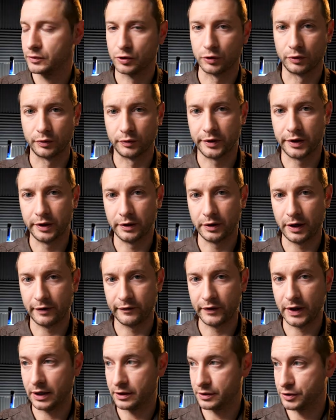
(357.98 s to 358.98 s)
So here
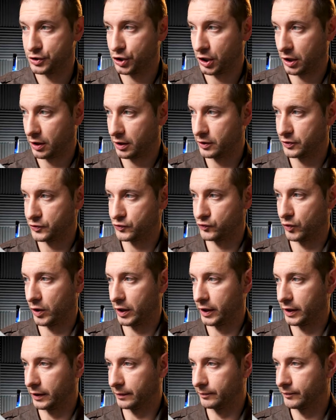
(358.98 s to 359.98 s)
I've got Charles
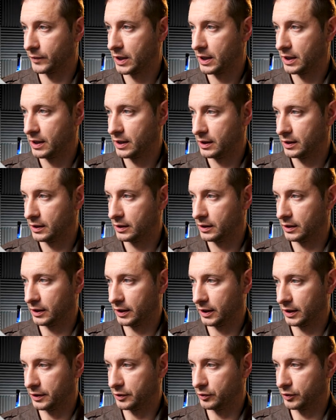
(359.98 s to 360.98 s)
running,
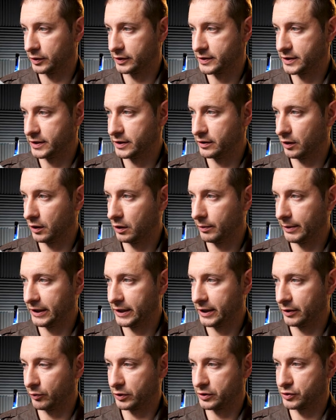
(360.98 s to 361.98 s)
and you can see all my
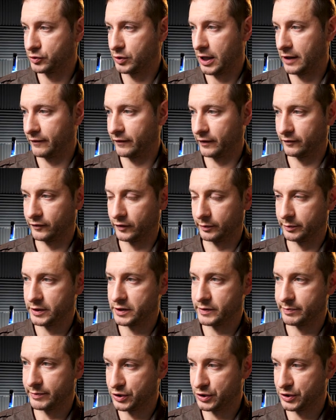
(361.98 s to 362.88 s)
network traffic from this